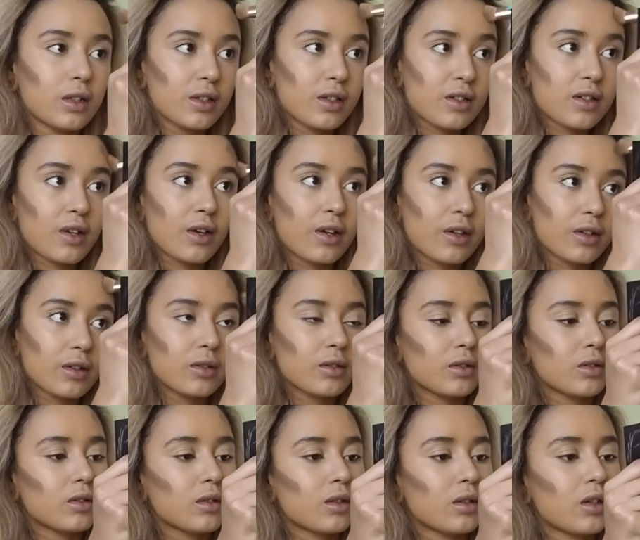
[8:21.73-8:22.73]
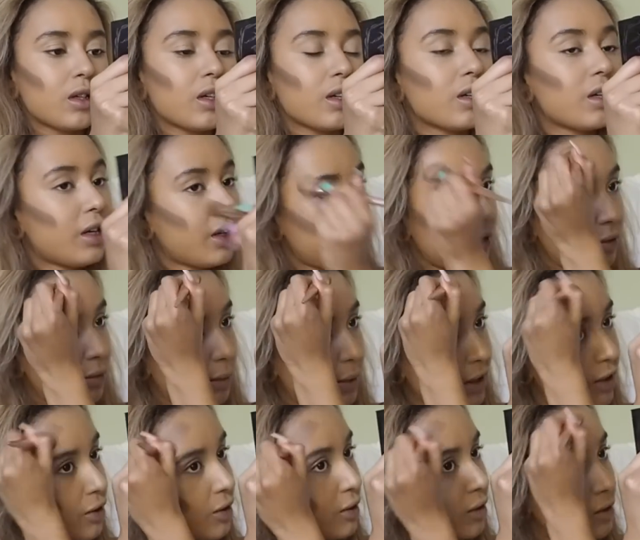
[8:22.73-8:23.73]
so kind of
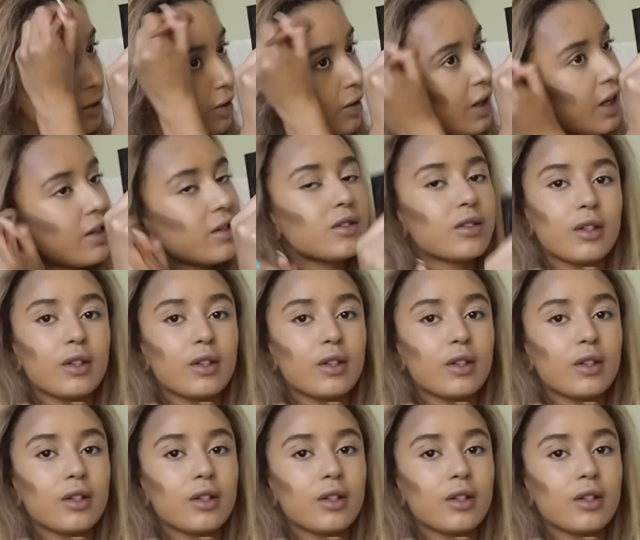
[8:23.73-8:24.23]
make sure to do that.